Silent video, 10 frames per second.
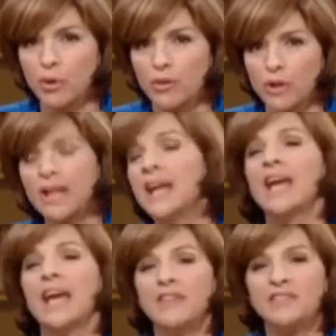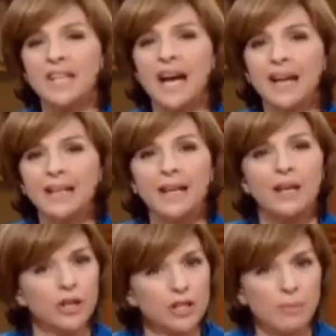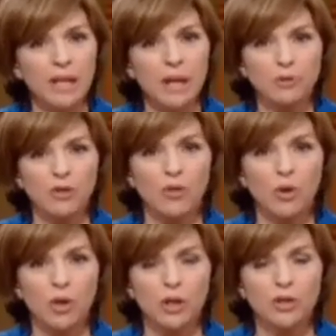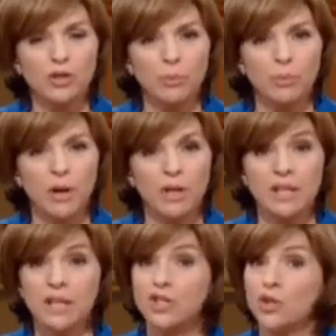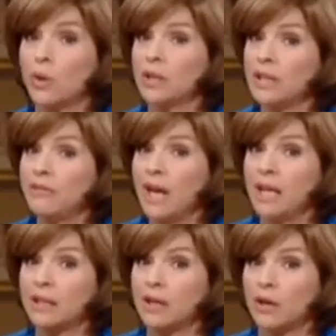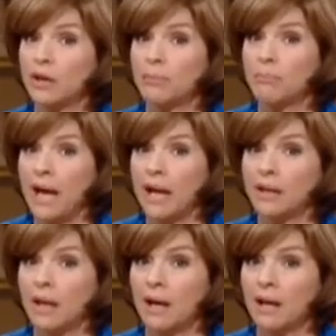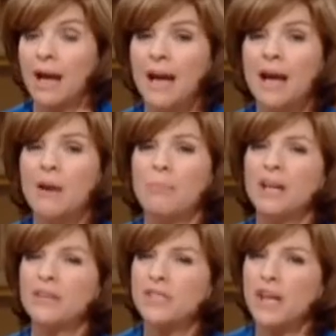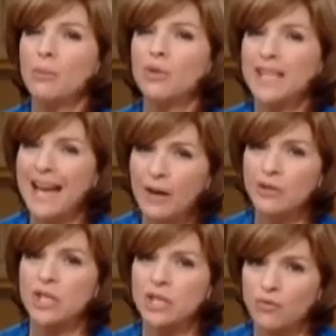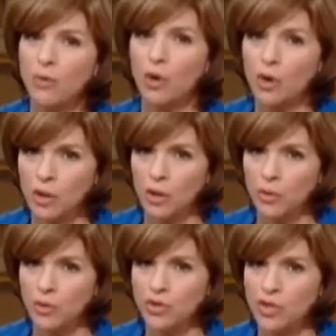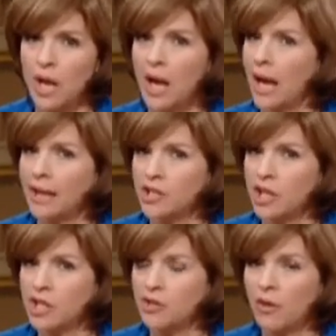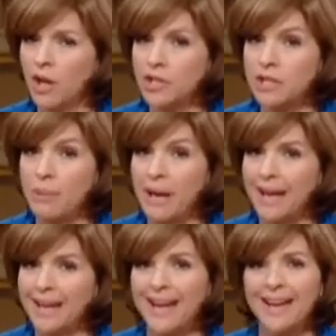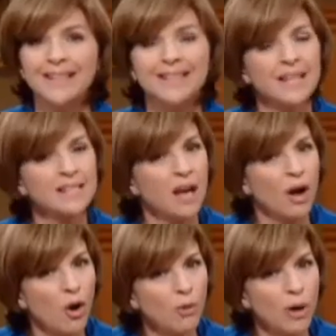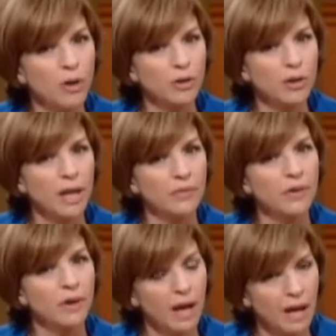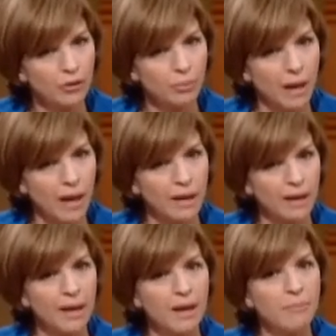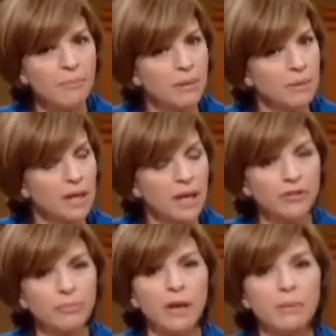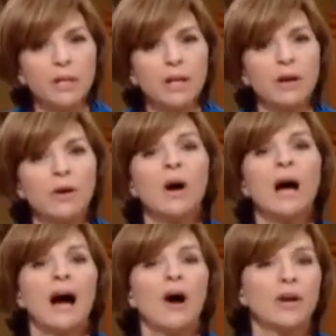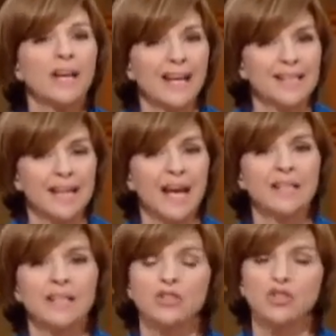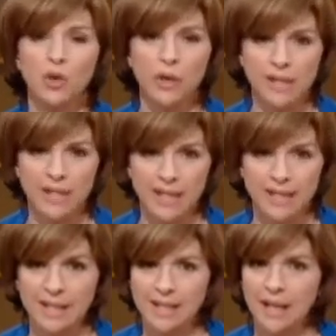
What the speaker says: approval. If signed, it could speed up the foreclosure process to alleviate the current backlog. But if someone's house is foreclosed and a judge faults the bank, does the homeowner get their house back? Maybe yes, maybe no. Our next guest joins us